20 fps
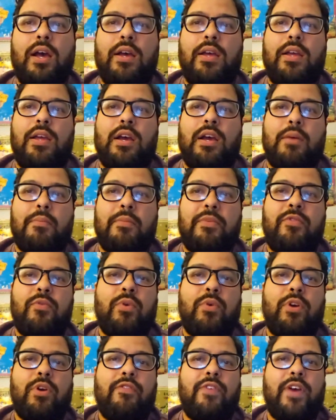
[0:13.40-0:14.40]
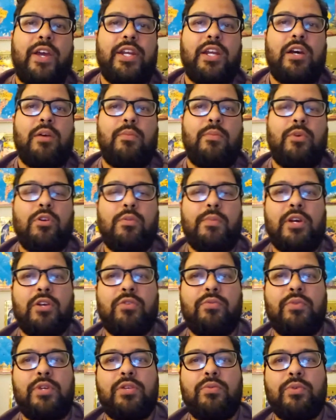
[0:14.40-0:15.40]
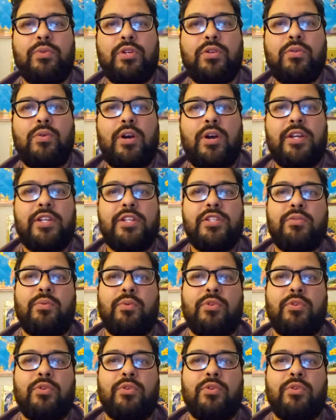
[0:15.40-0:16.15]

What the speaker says: If you want to find out more about Creekwood.aquatics,